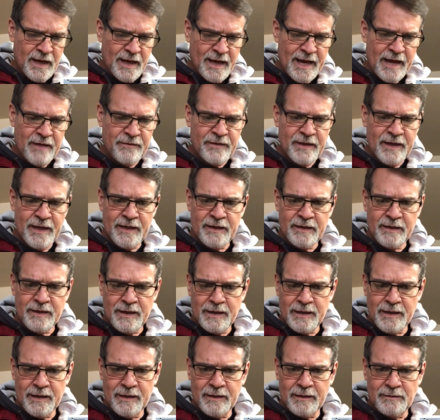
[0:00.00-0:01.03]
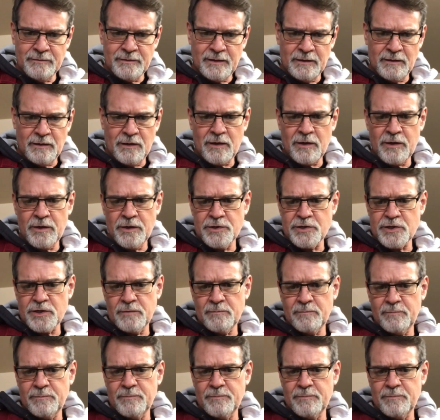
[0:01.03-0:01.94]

and then a large